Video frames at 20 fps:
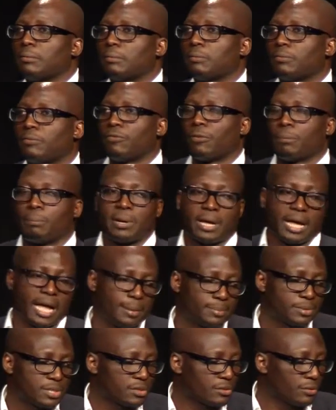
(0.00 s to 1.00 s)
for
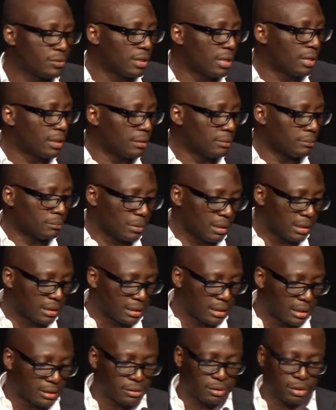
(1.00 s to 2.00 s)
perhaps
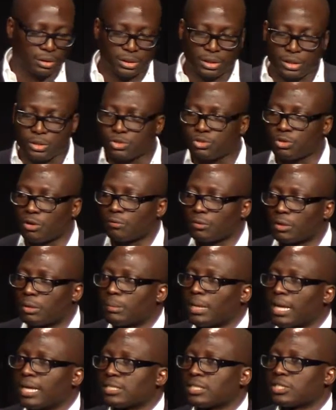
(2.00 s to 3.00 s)
on the issue of
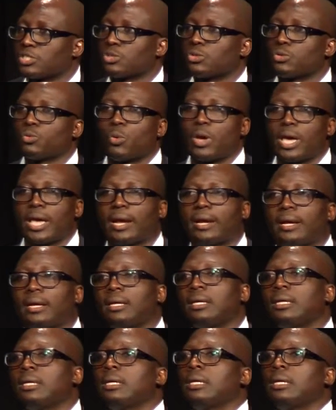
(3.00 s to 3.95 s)
urbanization, where